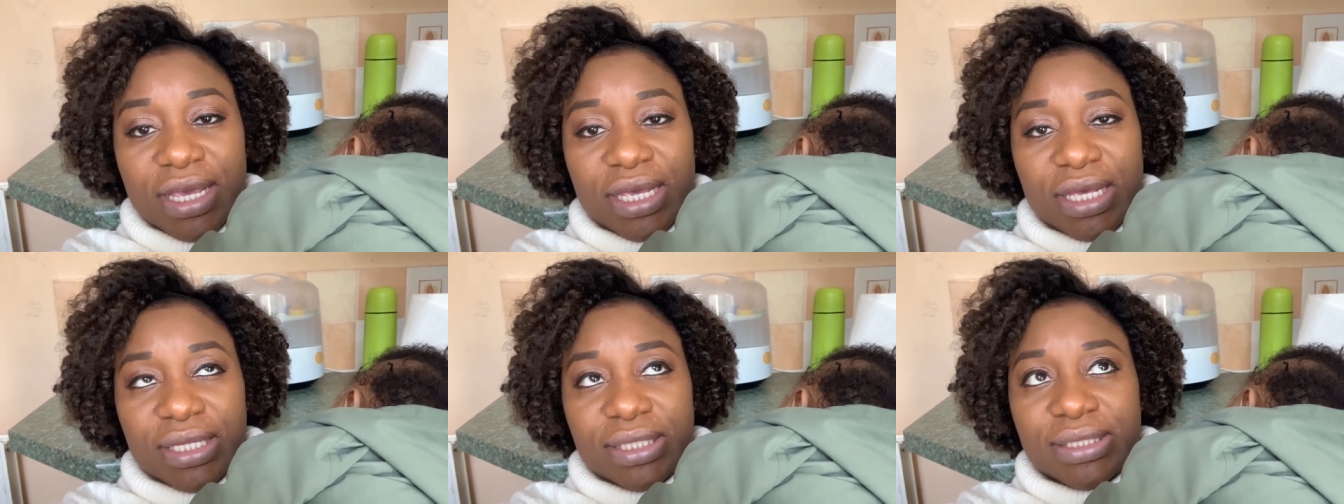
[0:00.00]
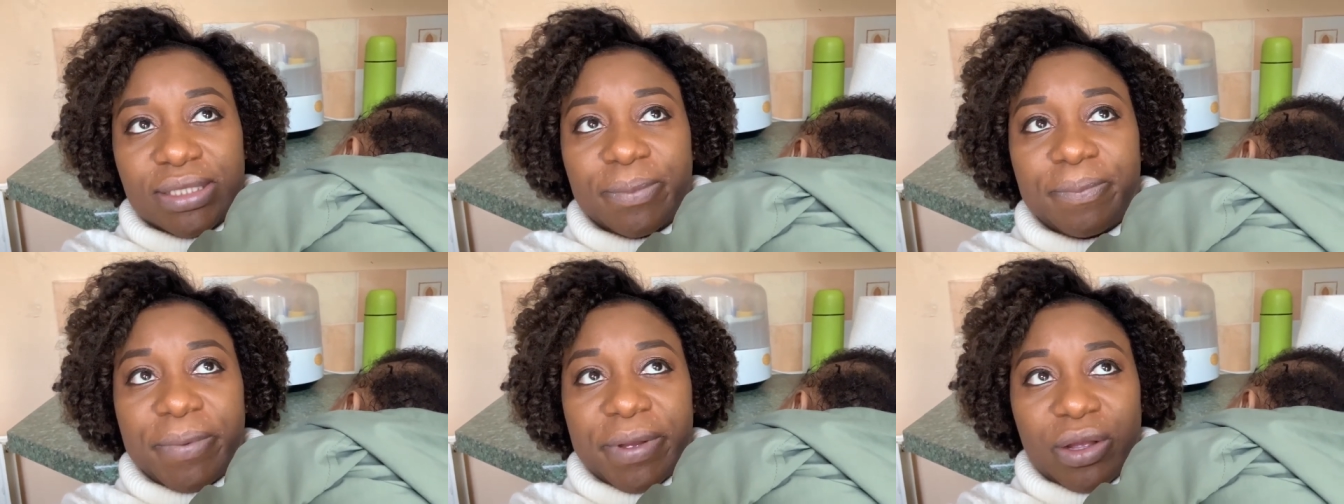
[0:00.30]

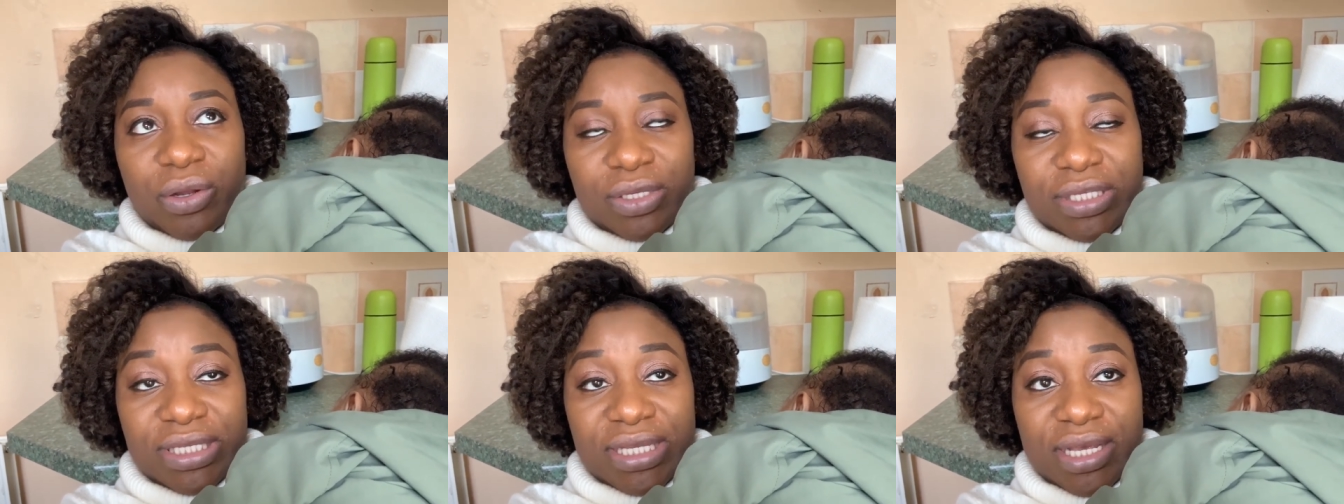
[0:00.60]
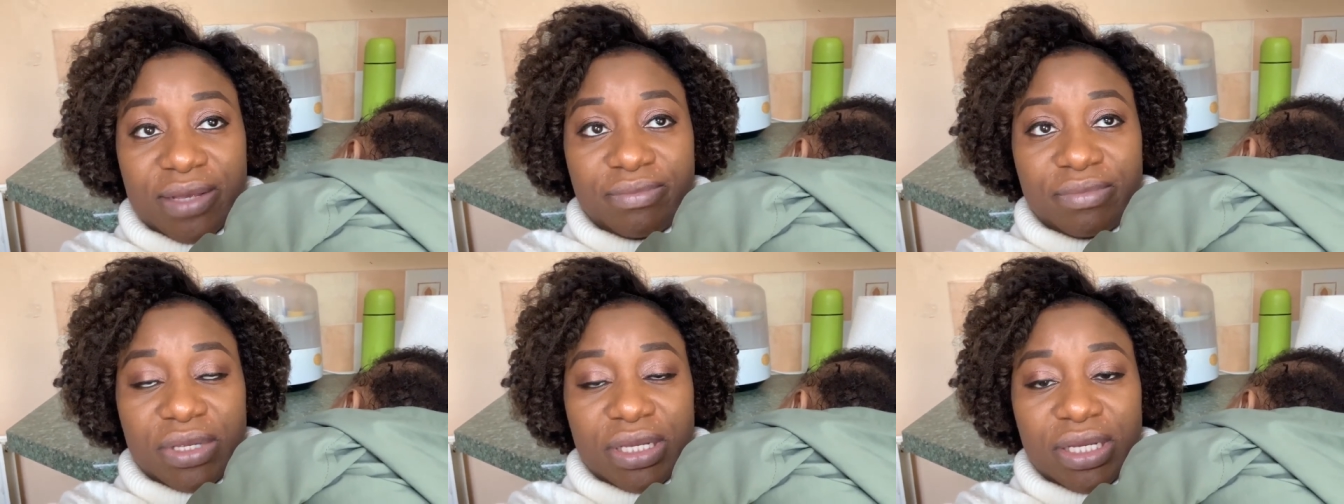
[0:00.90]
It's about
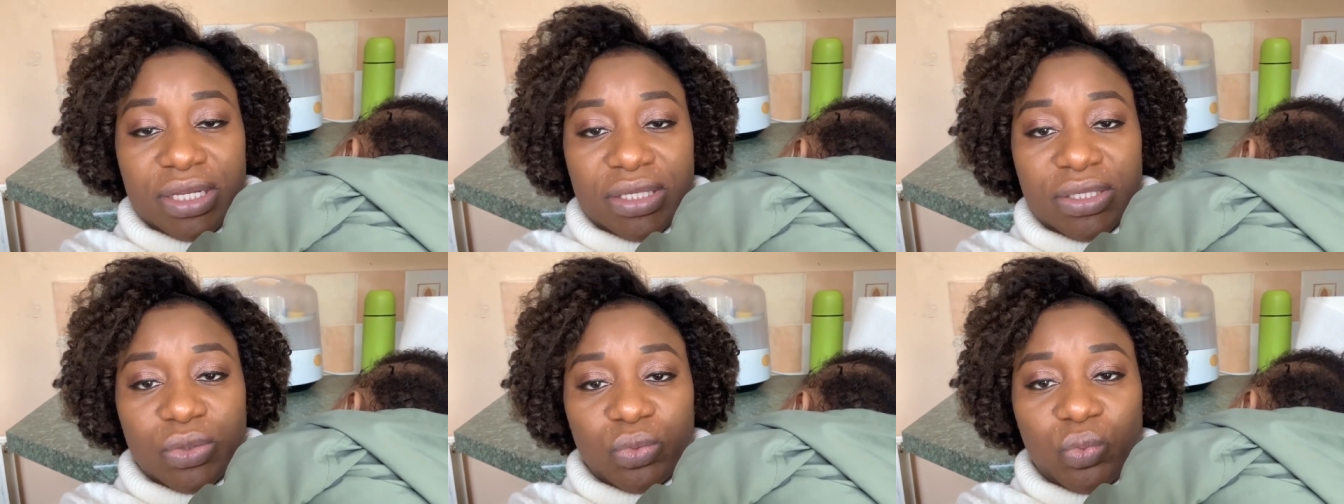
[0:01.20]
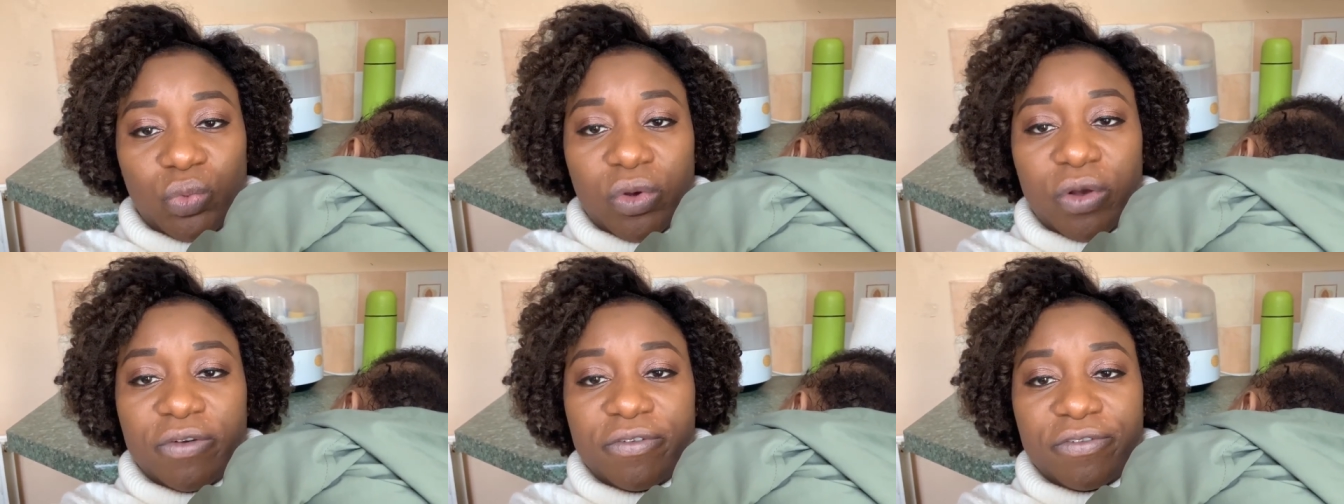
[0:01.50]
10 minutes
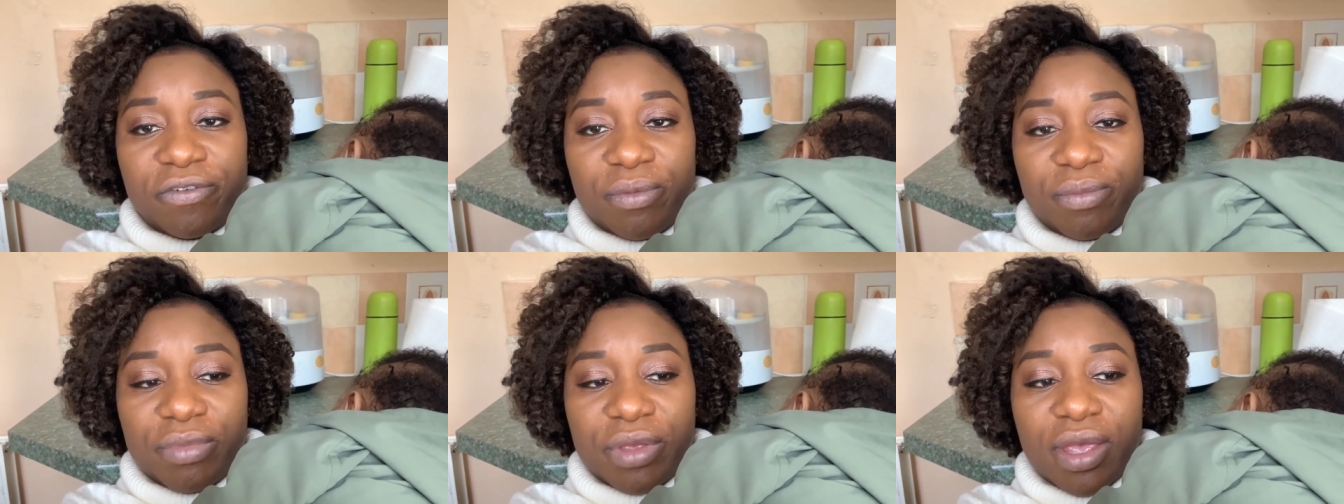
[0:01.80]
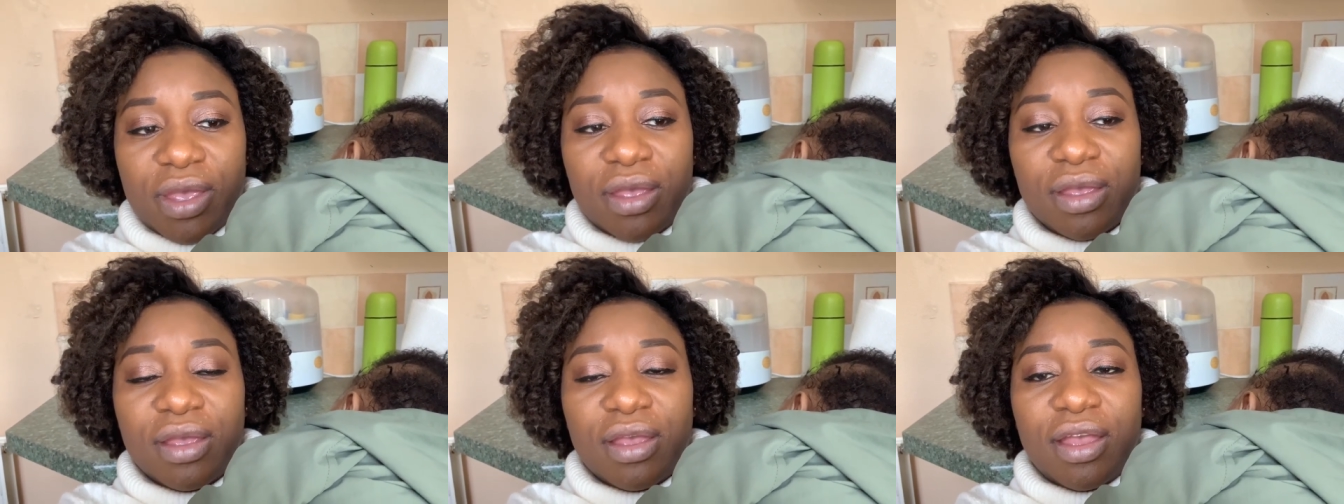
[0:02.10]
walk from
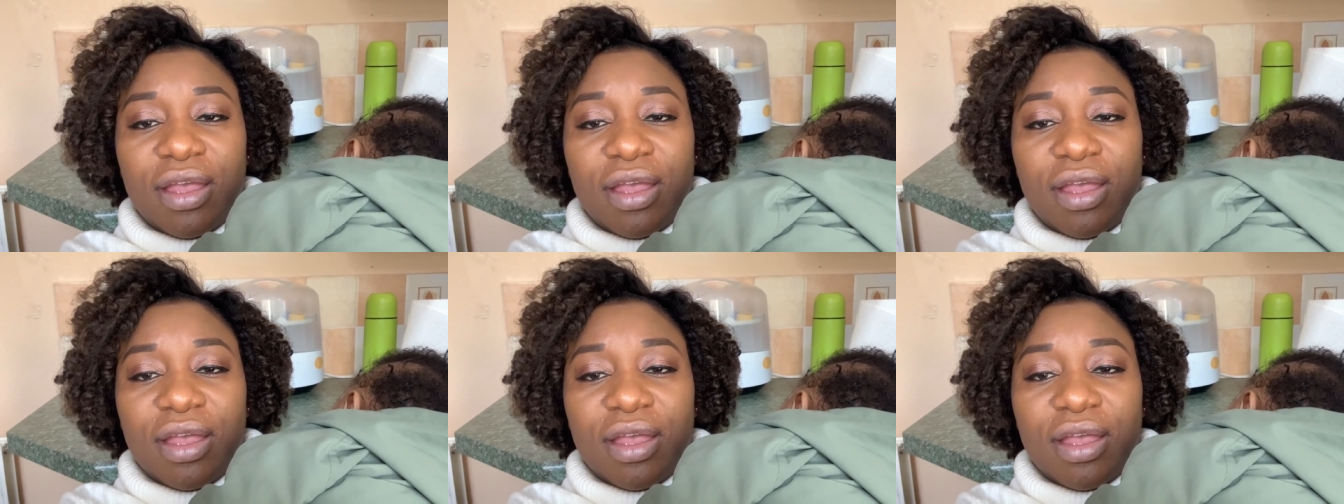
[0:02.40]
here.